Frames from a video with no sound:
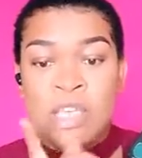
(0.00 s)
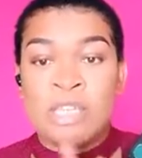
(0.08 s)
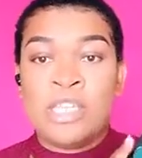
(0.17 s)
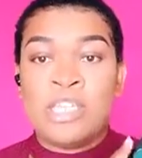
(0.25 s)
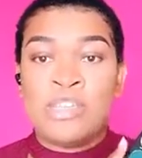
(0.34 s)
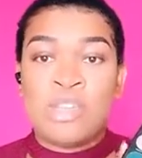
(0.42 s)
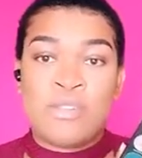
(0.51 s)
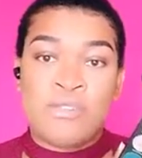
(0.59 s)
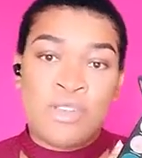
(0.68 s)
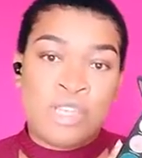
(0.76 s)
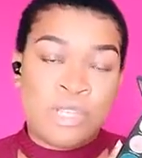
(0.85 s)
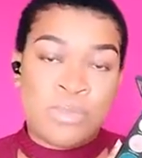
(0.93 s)
This is not a
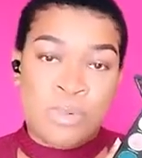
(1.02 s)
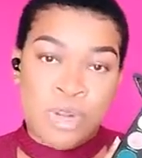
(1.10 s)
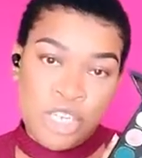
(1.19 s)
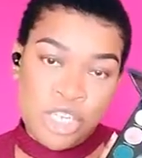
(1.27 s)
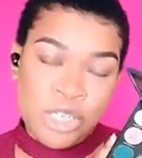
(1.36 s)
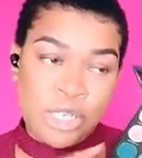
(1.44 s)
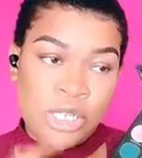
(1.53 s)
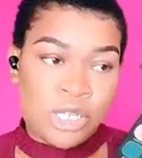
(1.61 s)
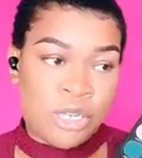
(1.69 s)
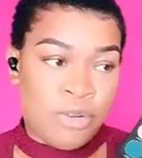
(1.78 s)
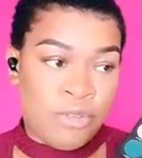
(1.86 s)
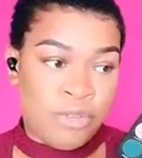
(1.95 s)
first impressions, it's
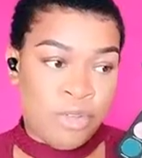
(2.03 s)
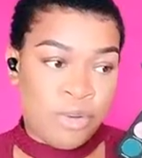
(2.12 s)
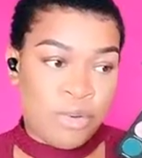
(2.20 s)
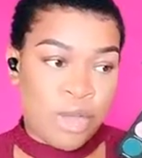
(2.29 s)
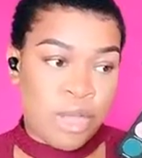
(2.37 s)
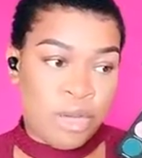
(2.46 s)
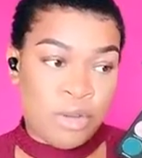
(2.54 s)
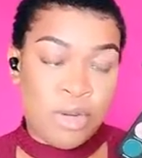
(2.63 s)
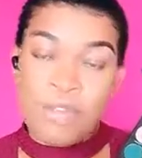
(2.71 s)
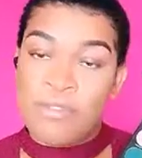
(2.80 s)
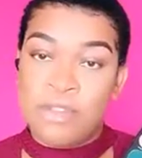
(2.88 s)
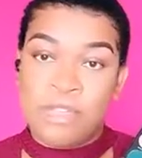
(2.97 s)
a review and not a
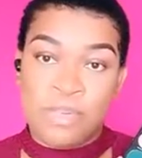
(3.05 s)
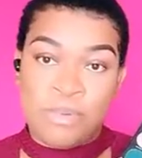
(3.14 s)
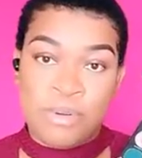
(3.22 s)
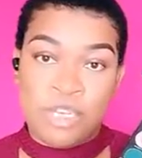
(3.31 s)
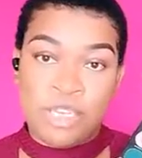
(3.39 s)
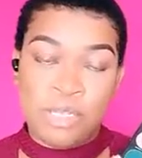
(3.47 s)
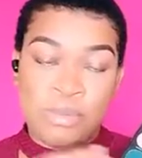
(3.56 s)
first impressions,